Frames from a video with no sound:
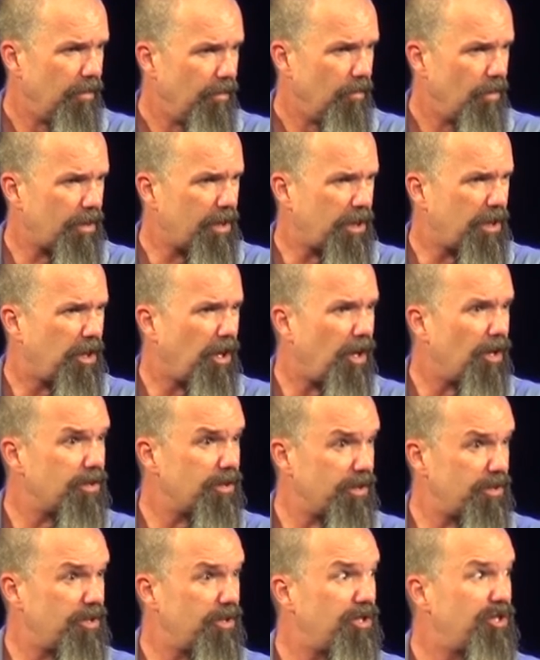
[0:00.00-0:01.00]
What could cause
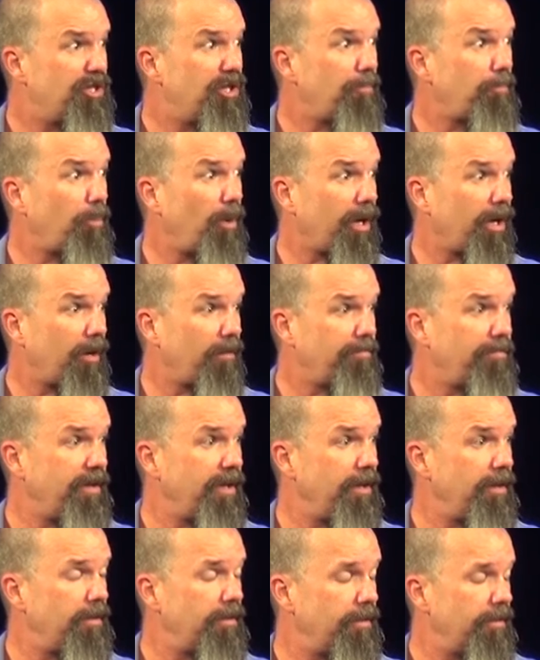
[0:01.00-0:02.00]
us to shipwreck our
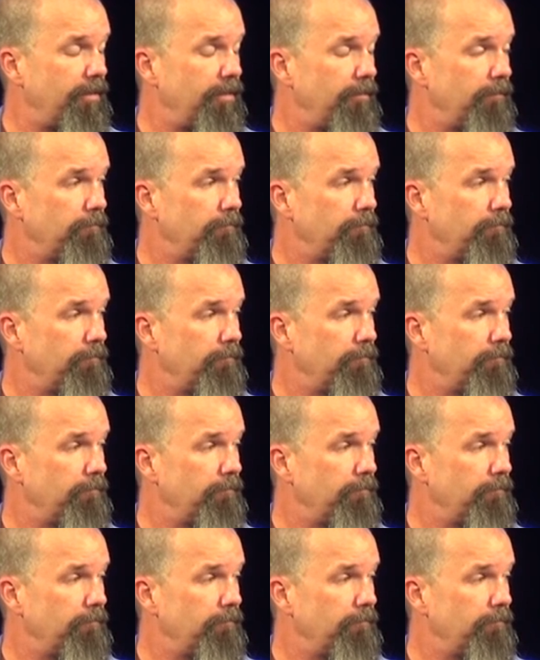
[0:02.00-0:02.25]
faith?